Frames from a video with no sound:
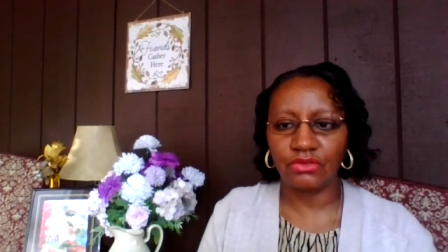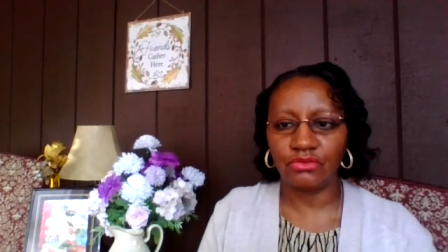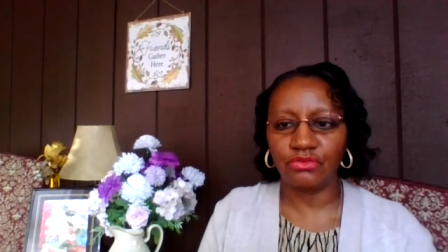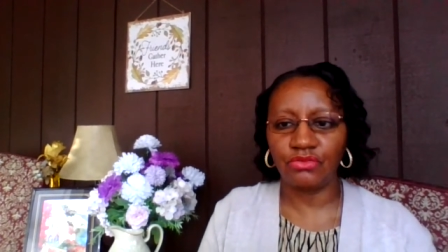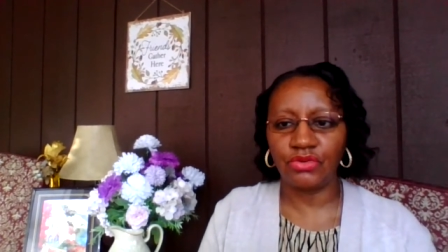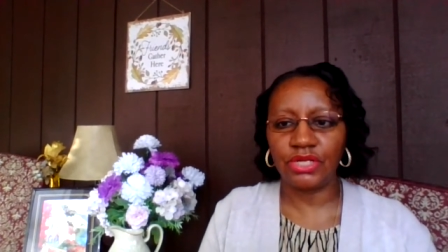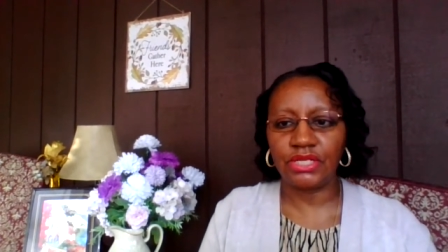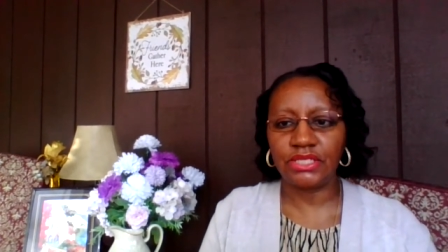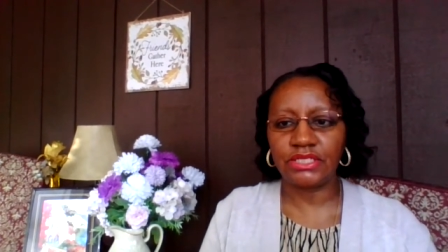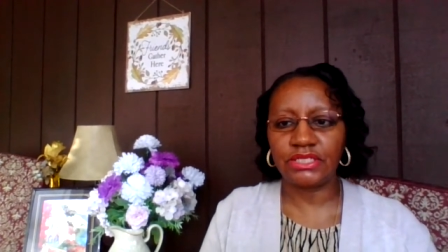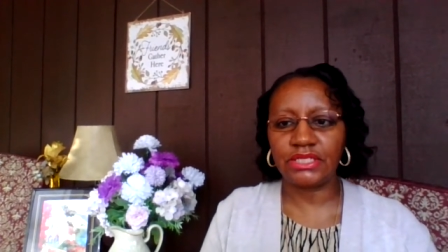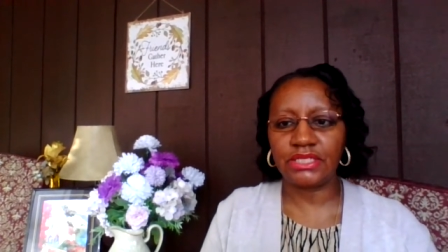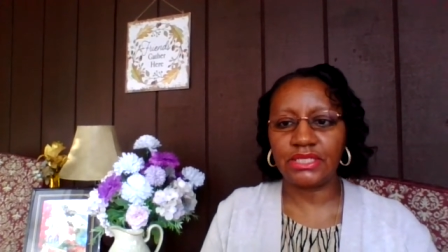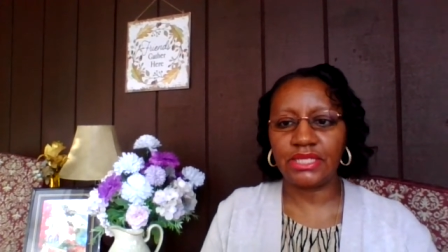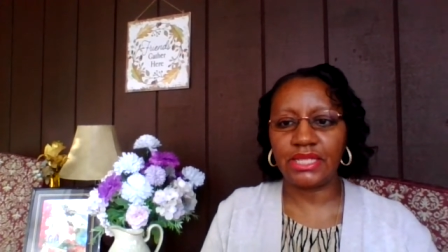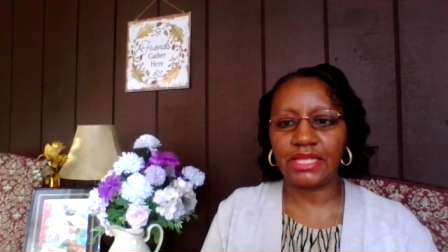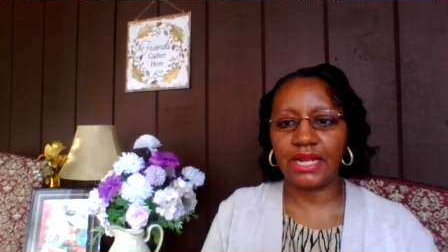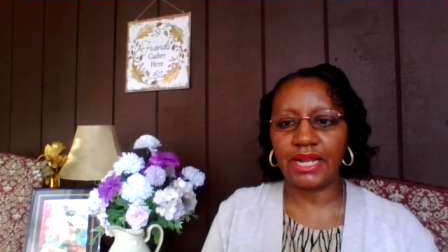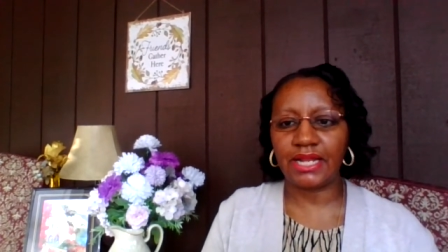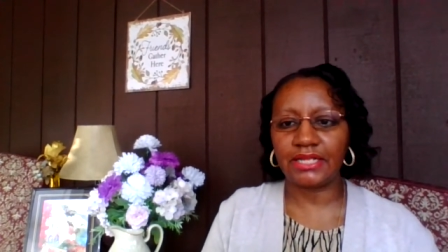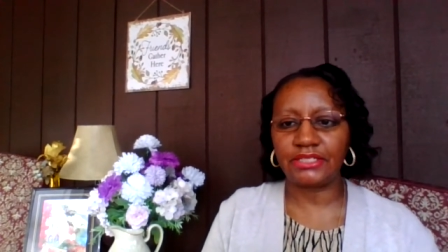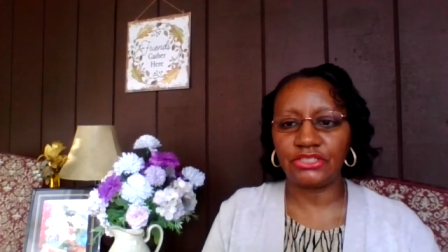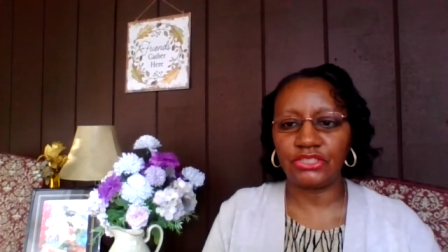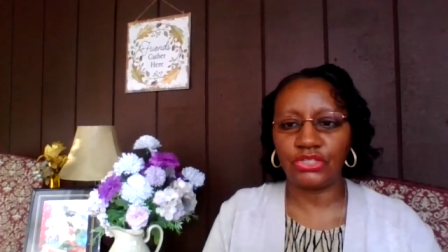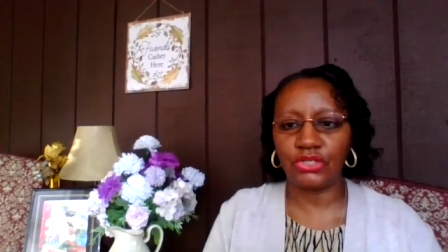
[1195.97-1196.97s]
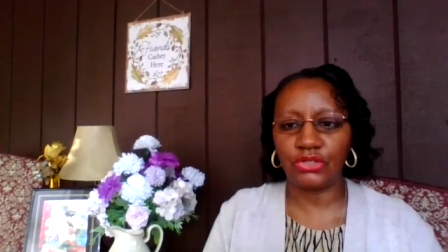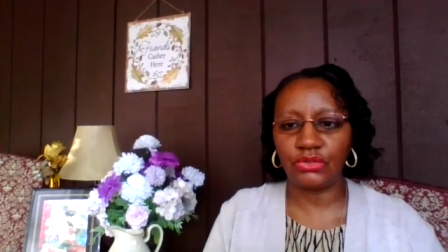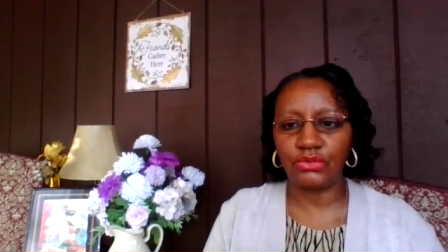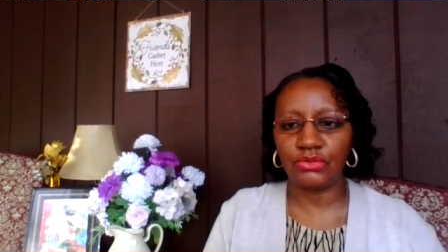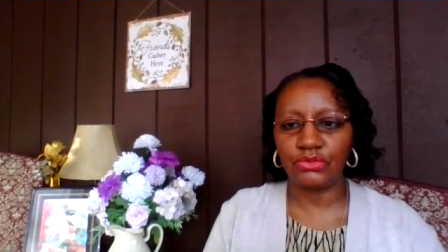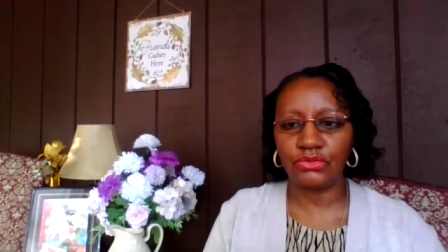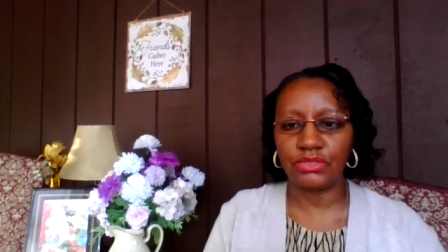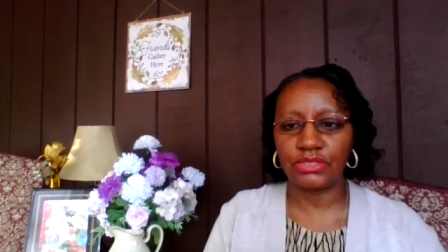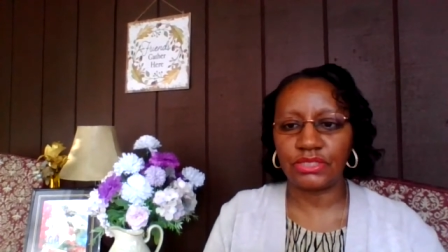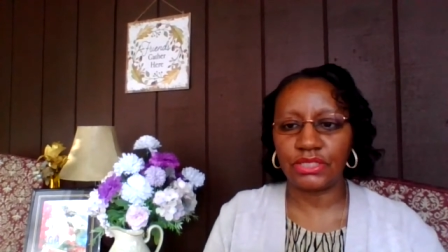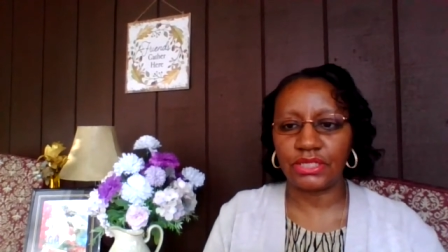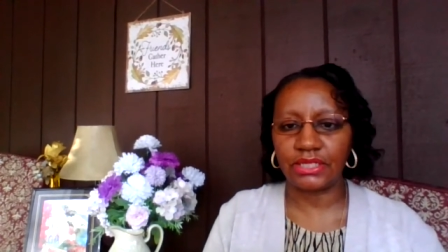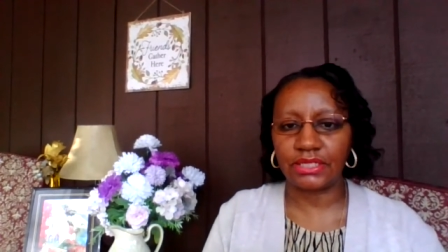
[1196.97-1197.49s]
the reason that I
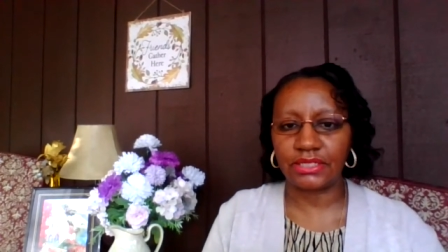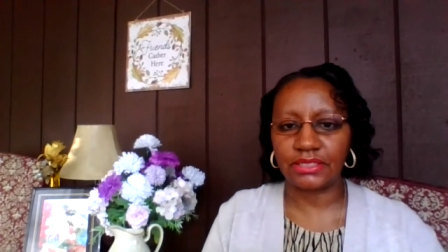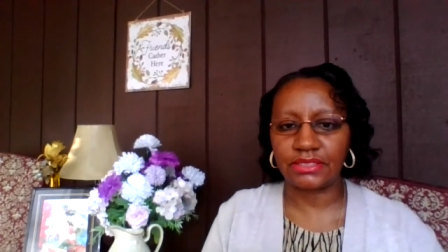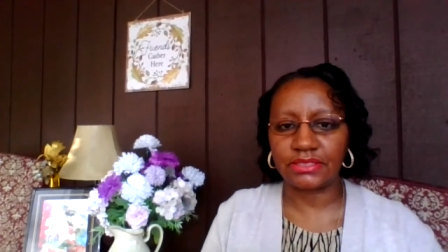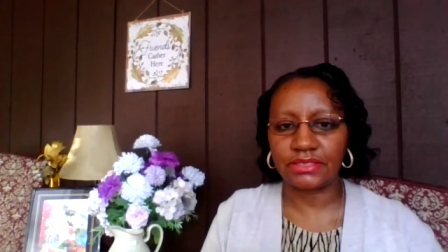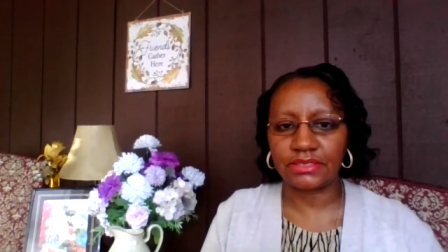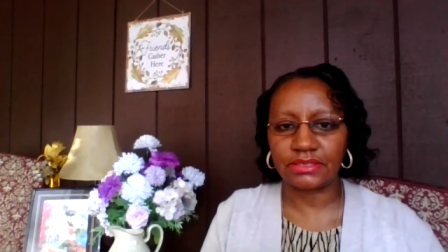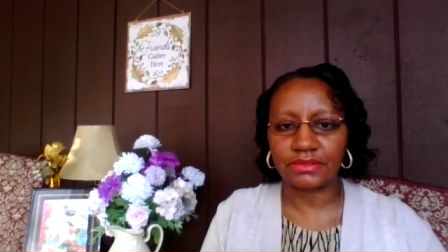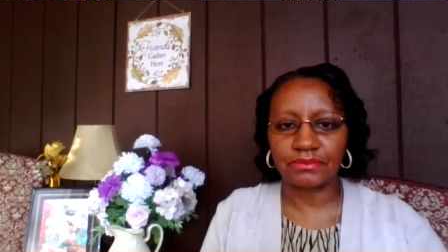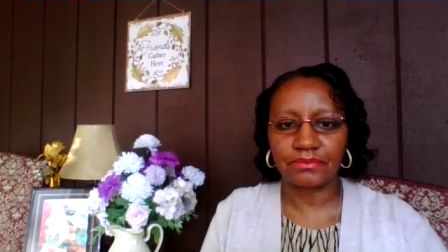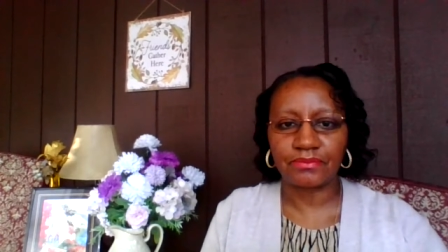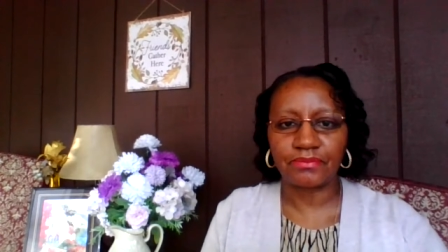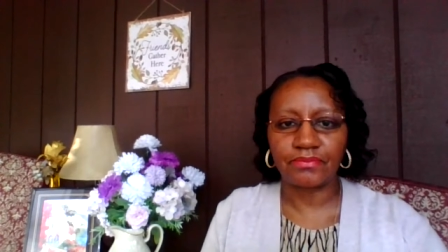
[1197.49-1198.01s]
chose this